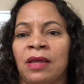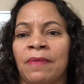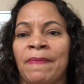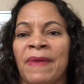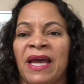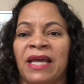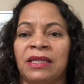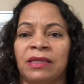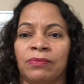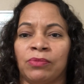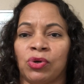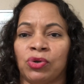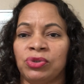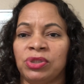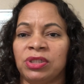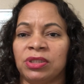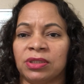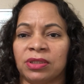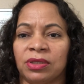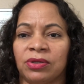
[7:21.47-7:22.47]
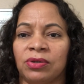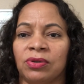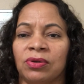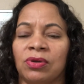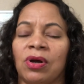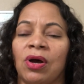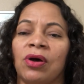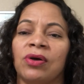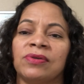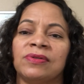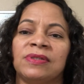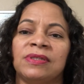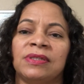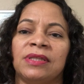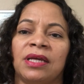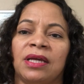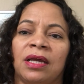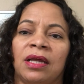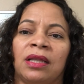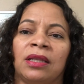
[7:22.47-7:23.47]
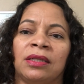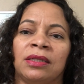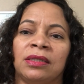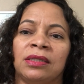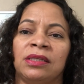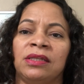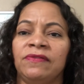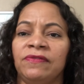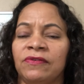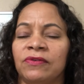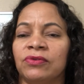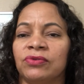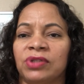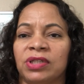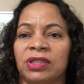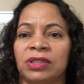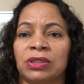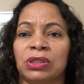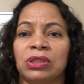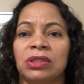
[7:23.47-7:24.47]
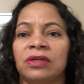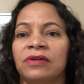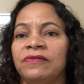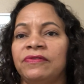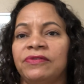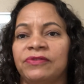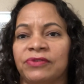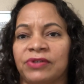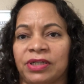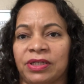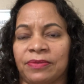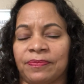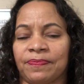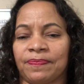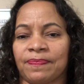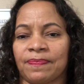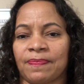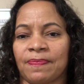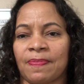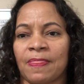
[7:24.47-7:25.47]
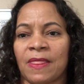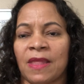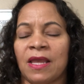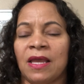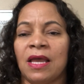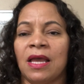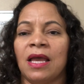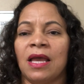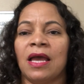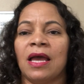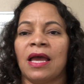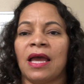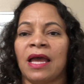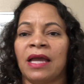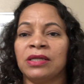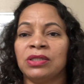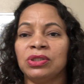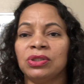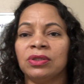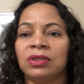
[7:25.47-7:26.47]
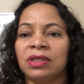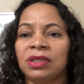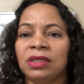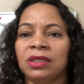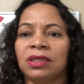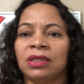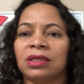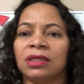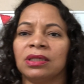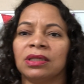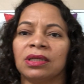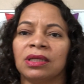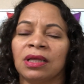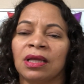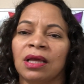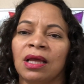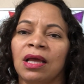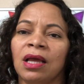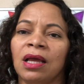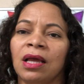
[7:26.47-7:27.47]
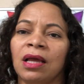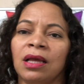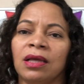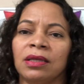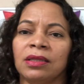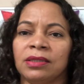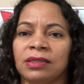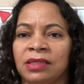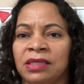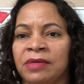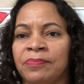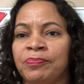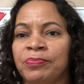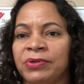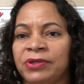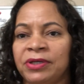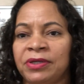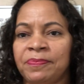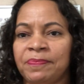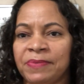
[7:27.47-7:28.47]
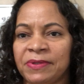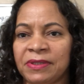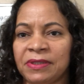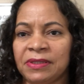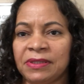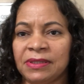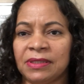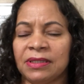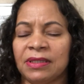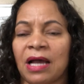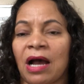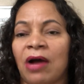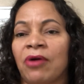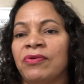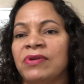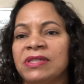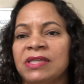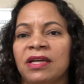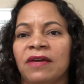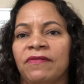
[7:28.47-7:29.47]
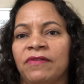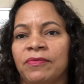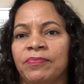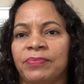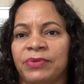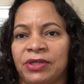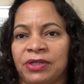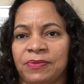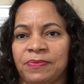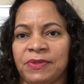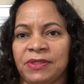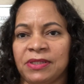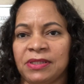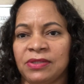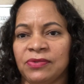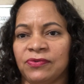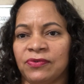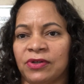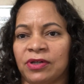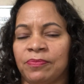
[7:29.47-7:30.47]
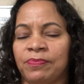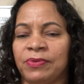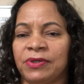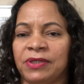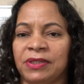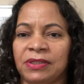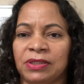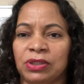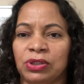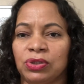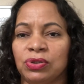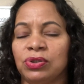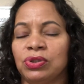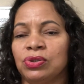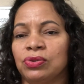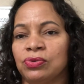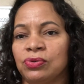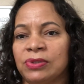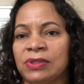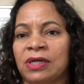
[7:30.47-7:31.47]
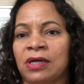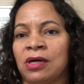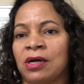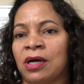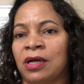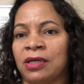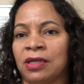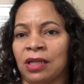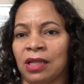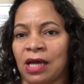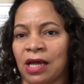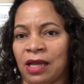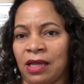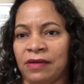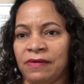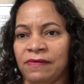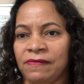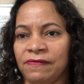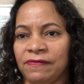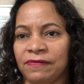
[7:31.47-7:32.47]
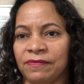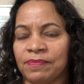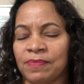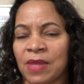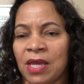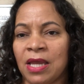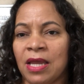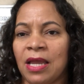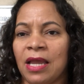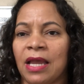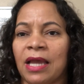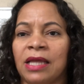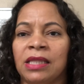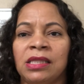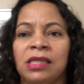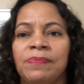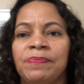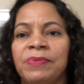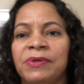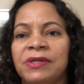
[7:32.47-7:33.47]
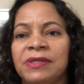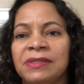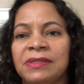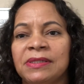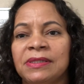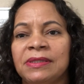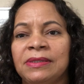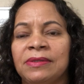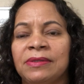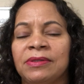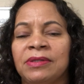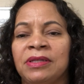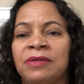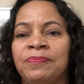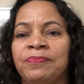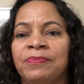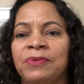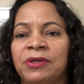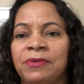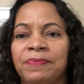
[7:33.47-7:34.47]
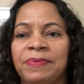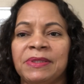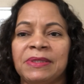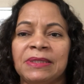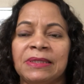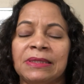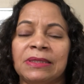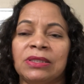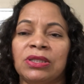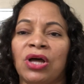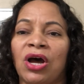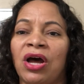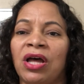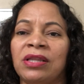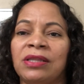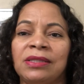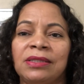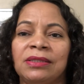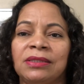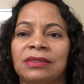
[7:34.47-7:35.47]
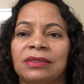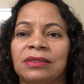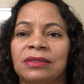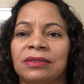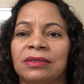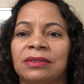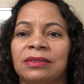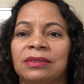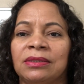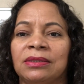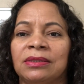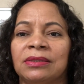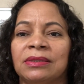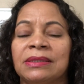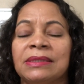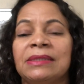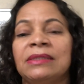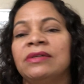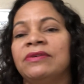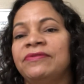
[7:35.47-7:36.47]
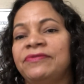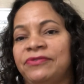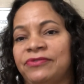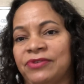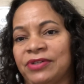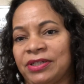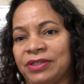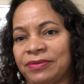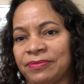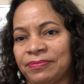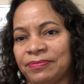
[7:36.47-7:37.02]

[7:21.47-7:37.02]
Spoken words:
bad emotion, that will cause them difficult and suffering? Actually, the purpose always have a purpose for a person to choose a hard life, and the purpose is not suffering,